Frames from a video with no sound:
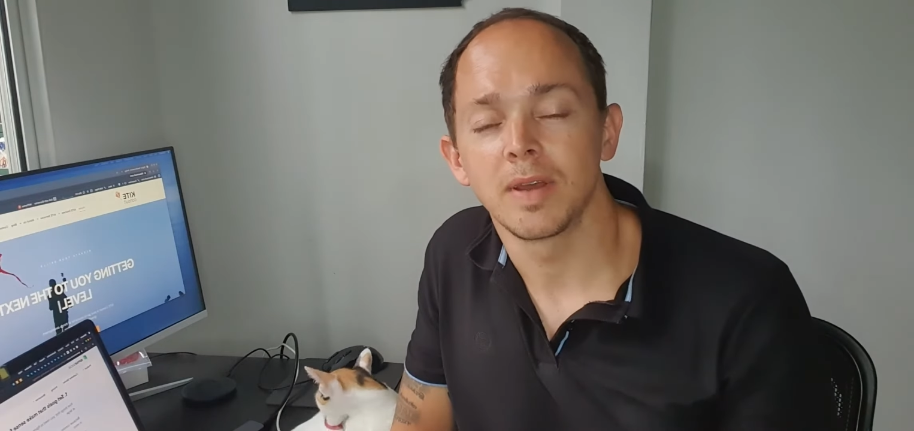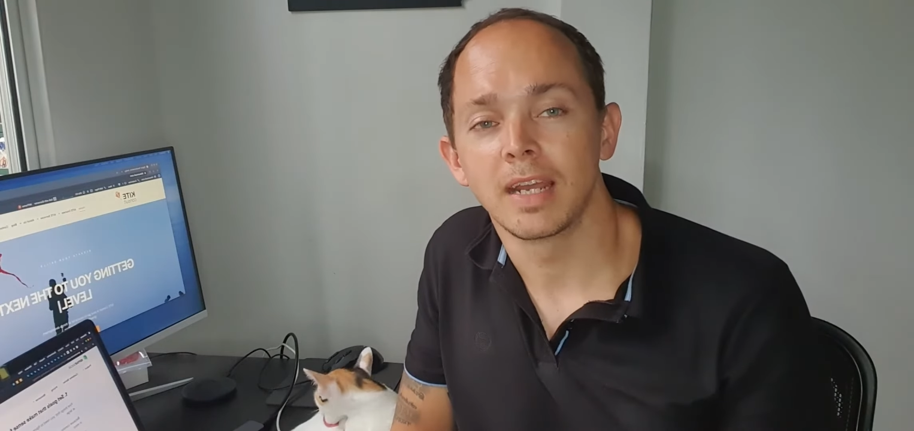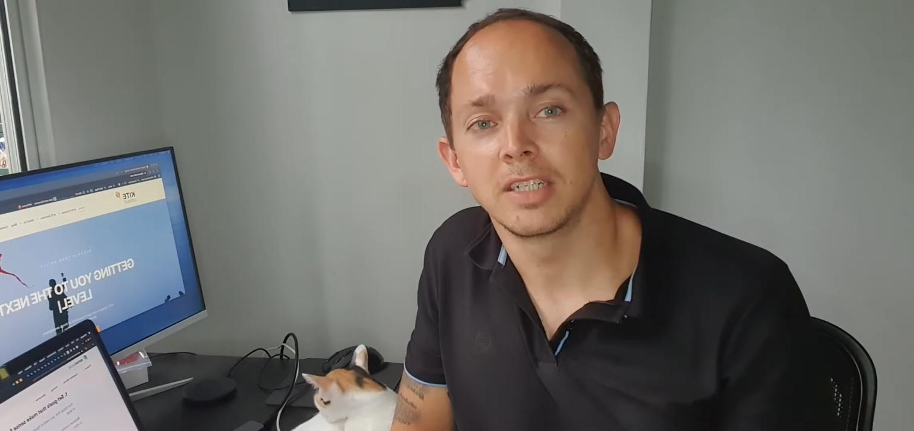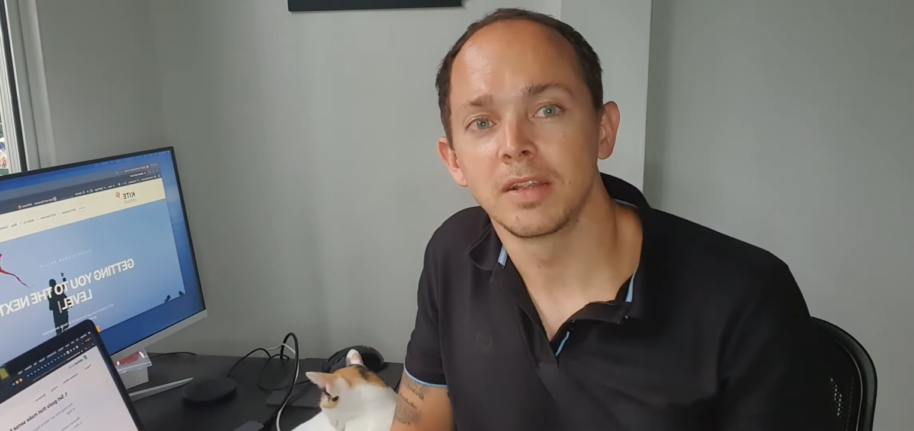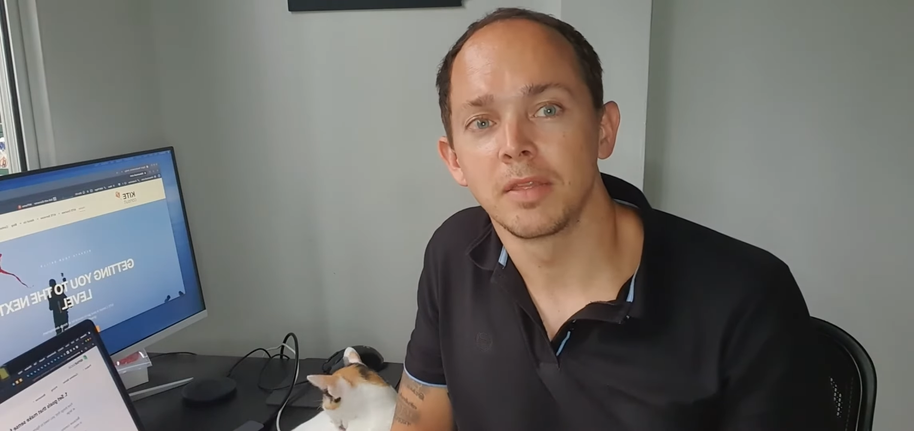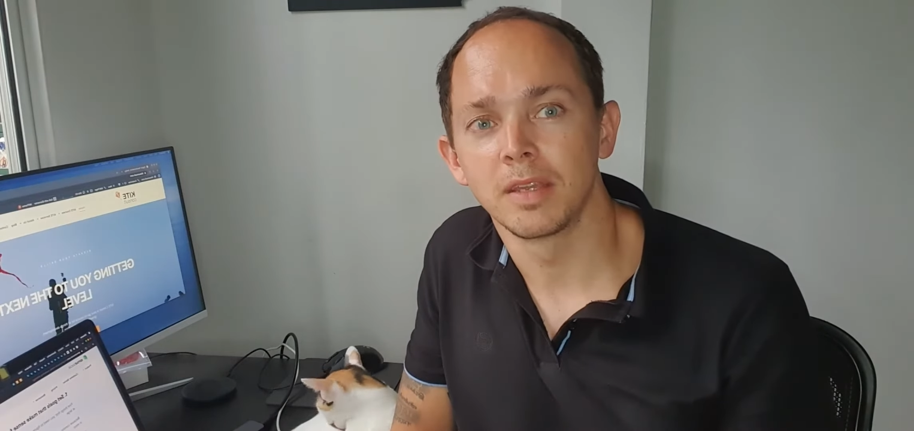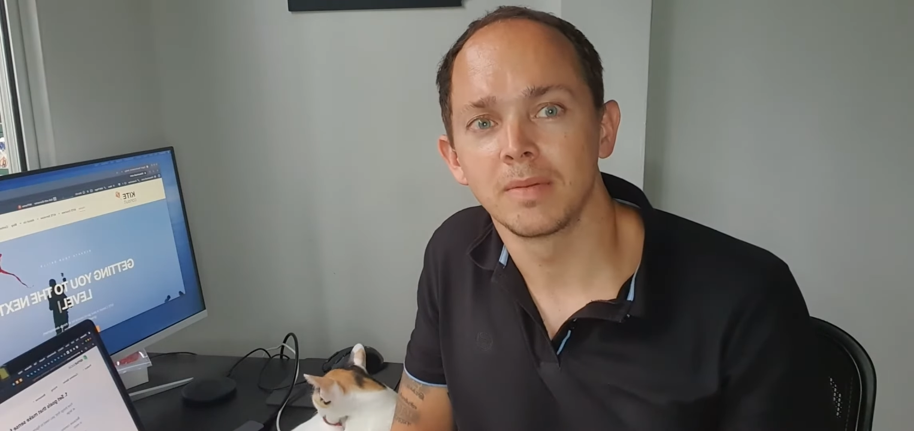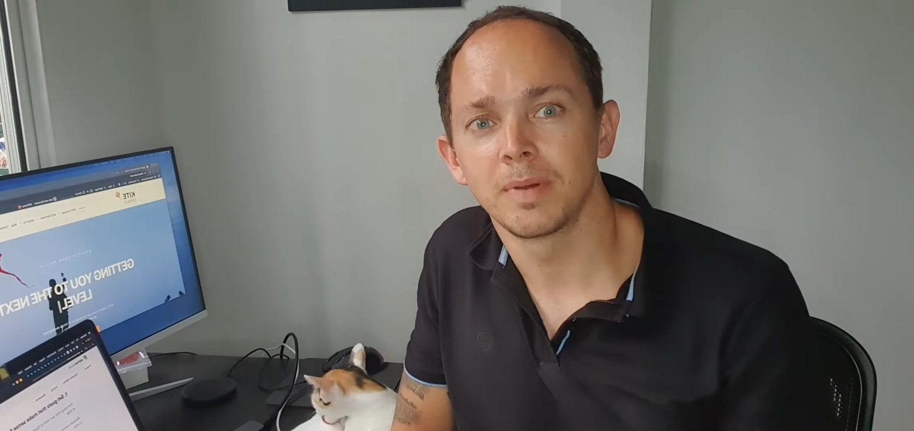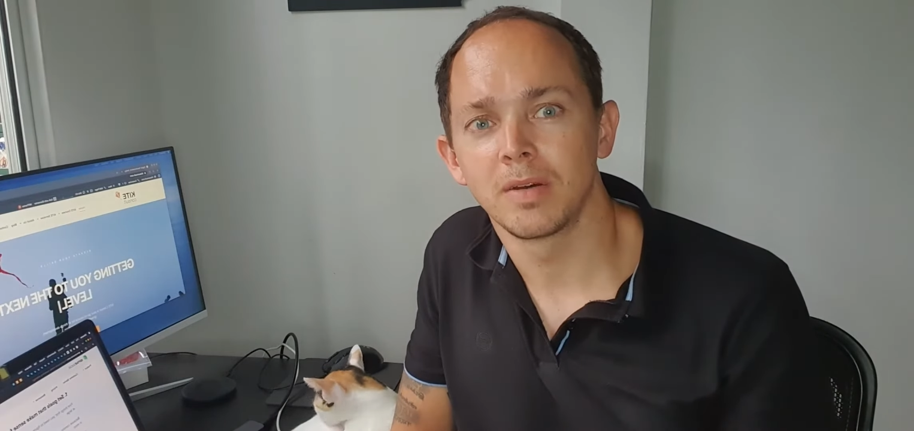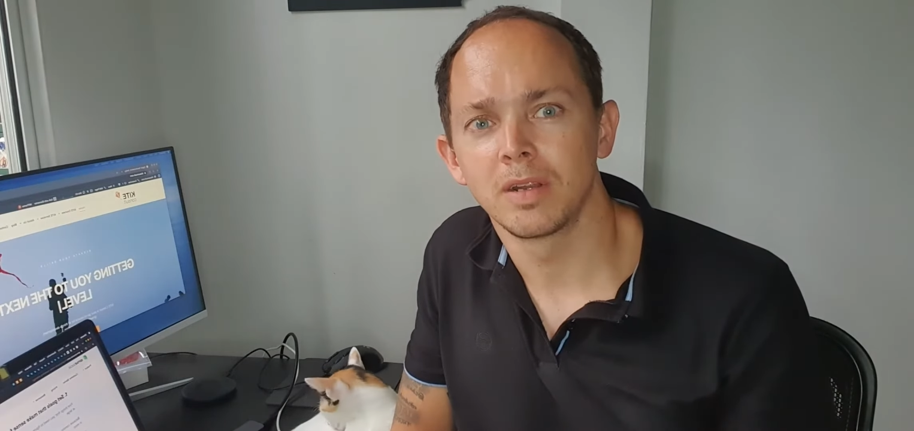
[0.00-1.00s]
to actually think
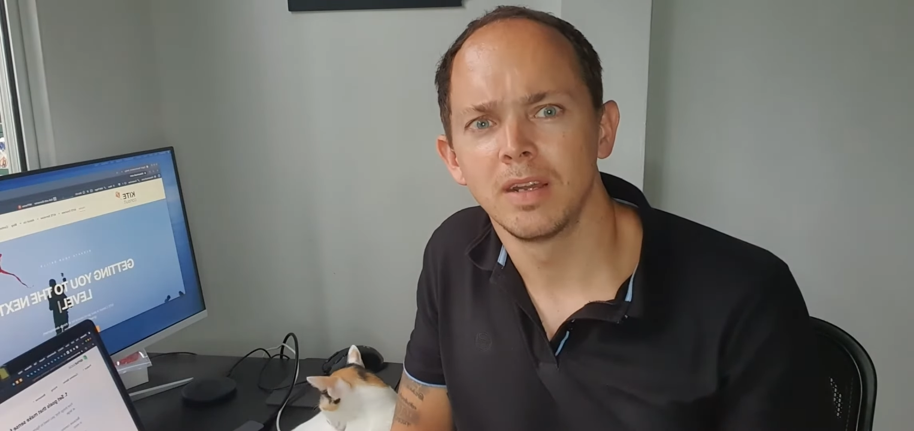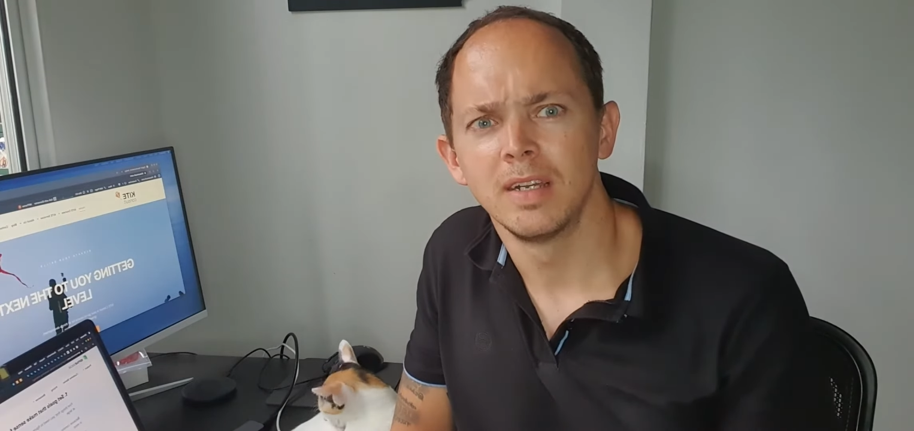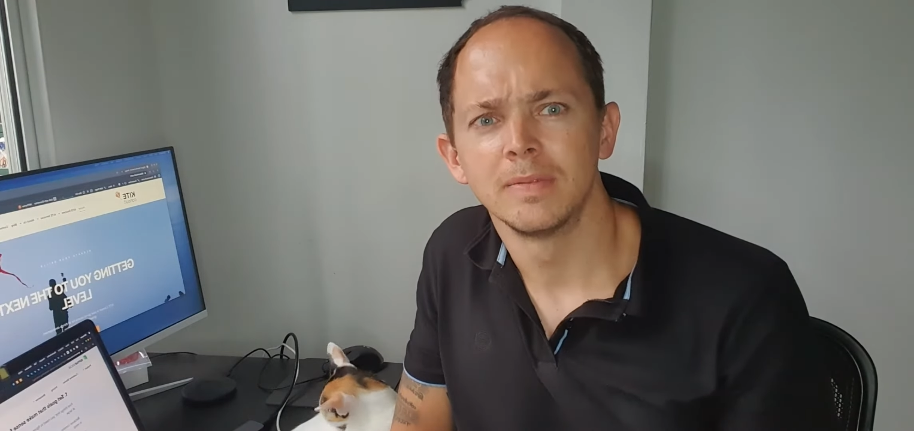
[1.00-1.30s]
about